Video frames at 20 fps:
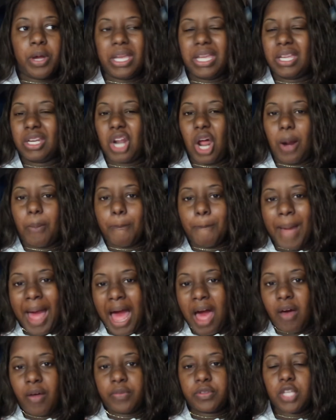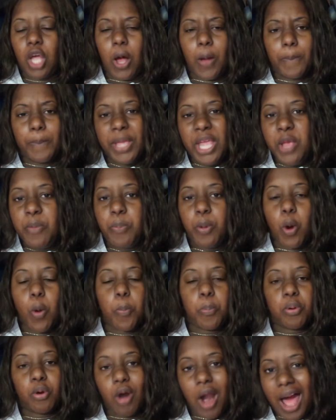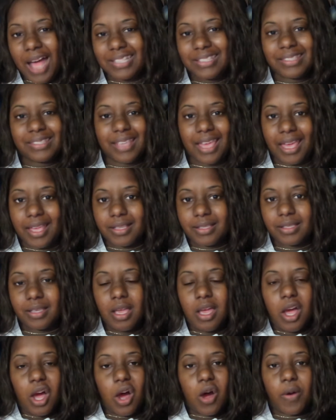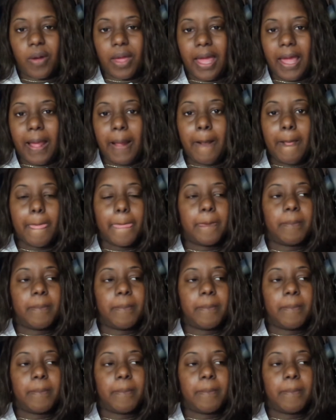putting our mouths on people process, okay?